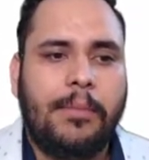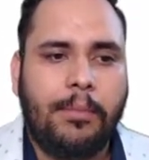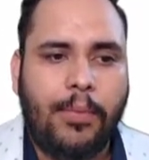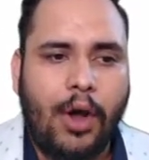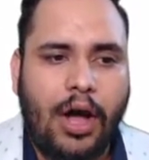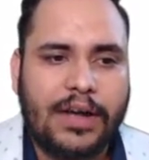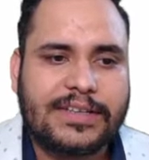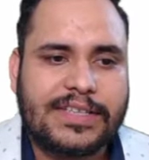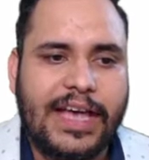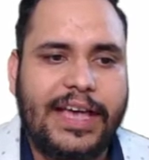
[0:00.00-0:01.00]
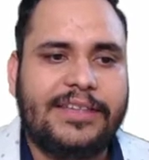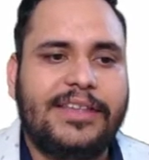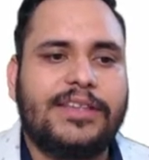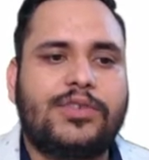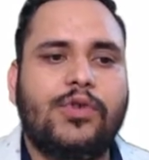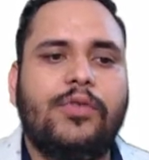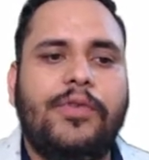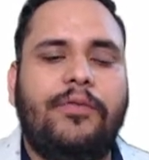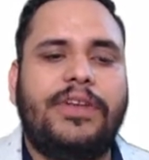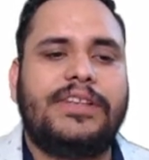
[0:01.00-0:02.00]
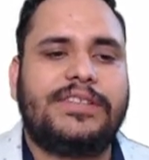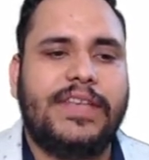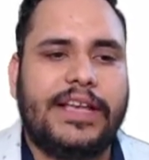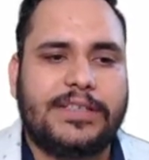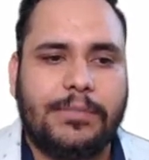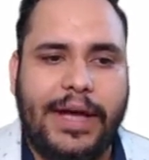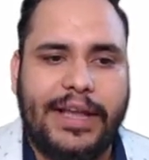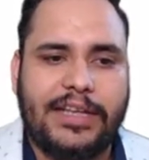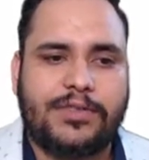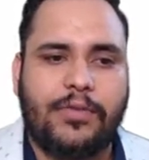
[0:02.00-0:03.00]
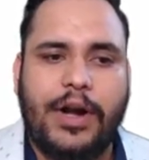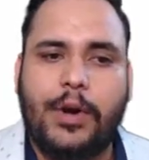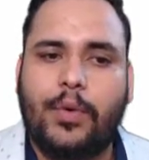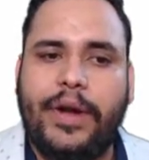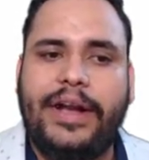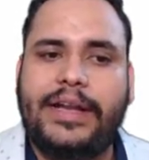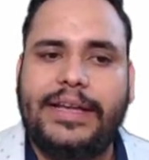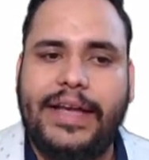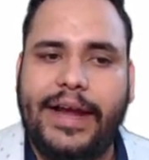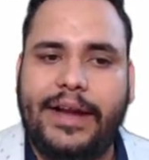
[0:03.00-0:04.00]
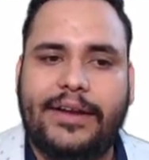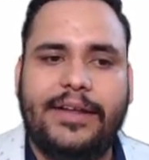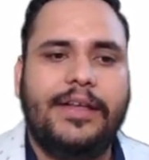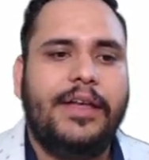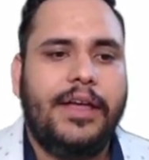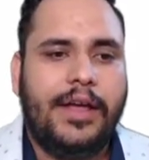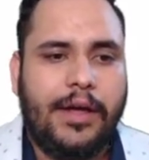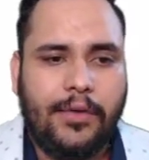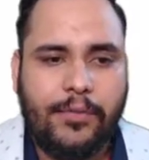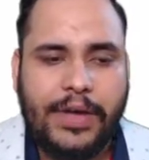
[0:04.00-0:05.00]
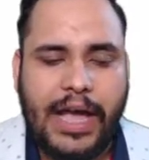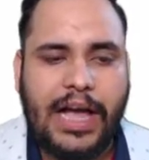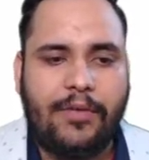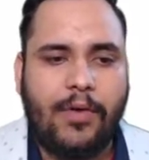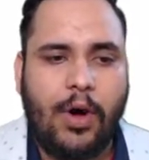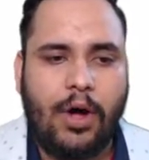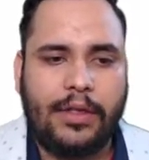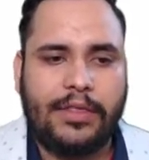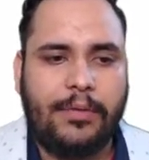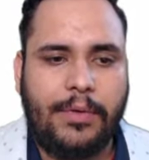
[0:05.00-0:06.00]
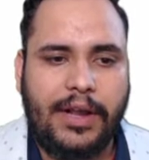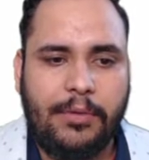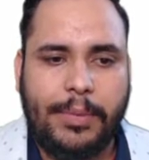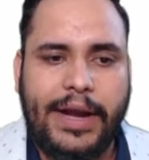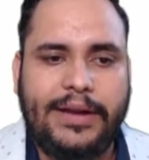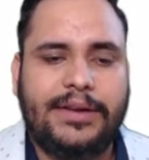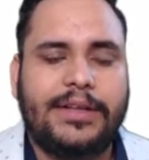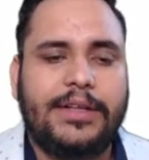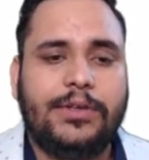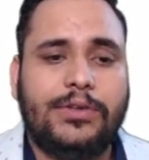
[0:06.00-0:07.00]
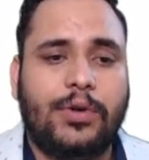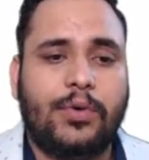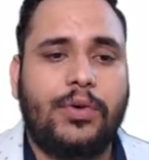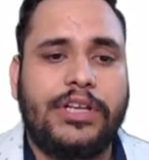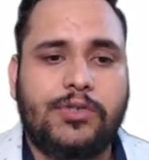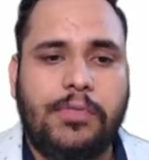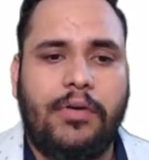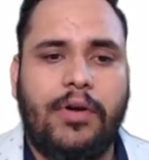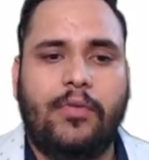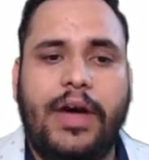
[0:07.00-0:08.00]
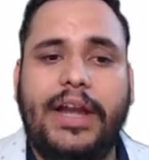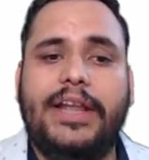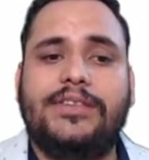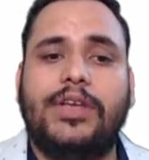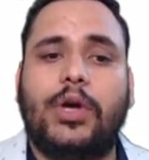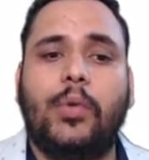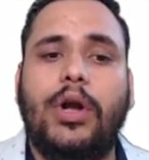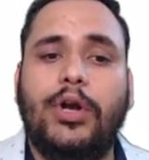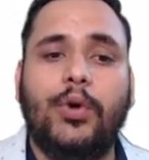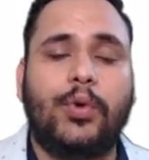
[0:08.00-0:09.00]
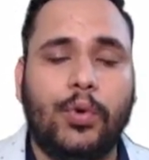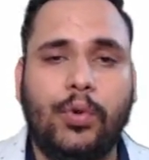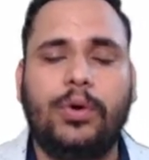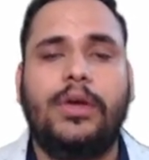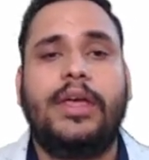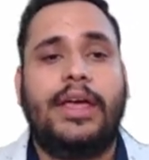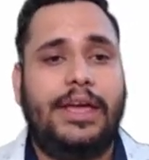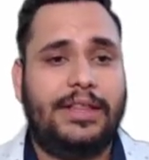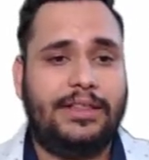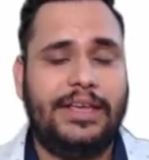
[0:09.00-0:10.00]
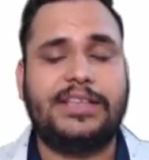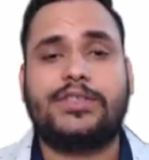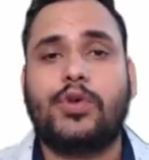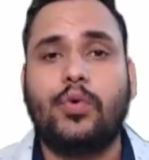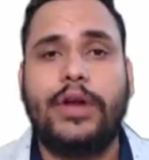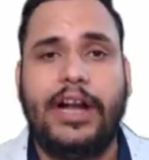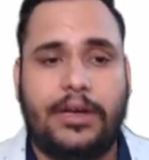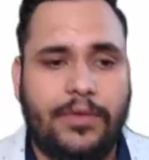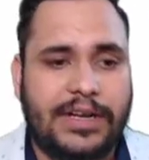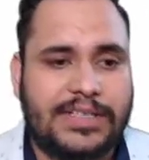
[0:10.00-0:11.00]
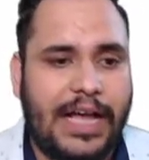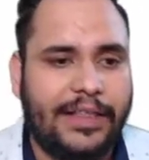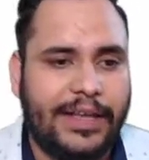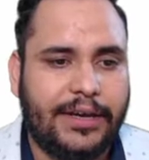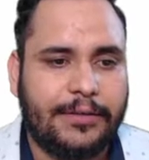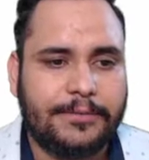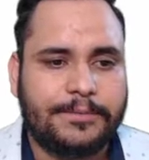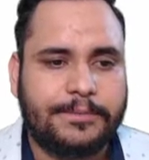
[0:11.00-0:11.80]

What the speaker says: Block size is 256 minus 128. We have on the 1 bit. So 2 raised to power 1 is equal to 2. In this, 2 networks are there.